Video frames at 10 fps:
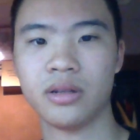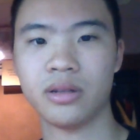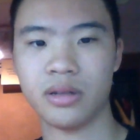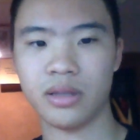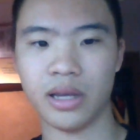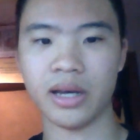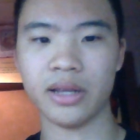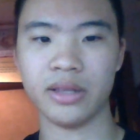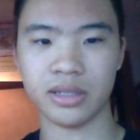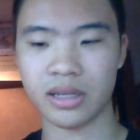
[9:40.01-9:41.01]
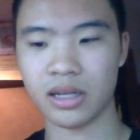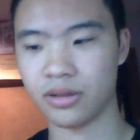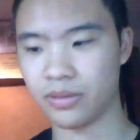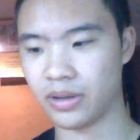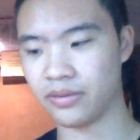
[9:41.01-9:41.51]
that had this
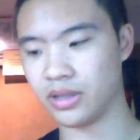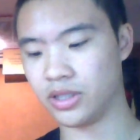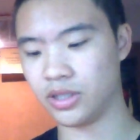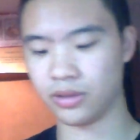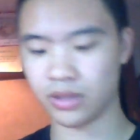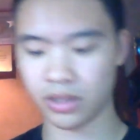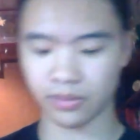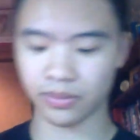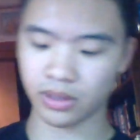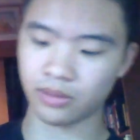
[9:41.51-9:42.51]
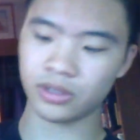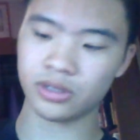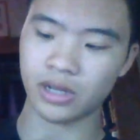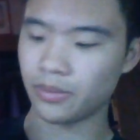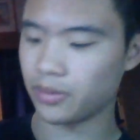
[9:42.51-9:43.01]
colorway of this shoe. So
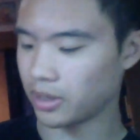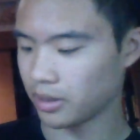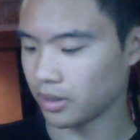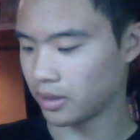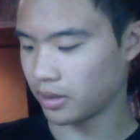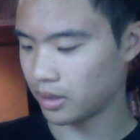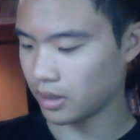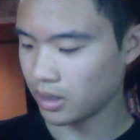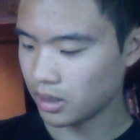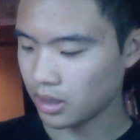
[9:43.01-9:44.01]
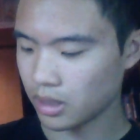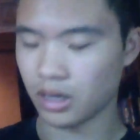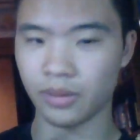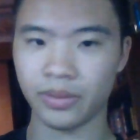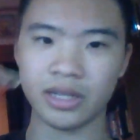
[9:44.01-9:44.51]
original Hyperdunk.
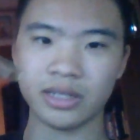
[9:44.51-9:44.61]
At that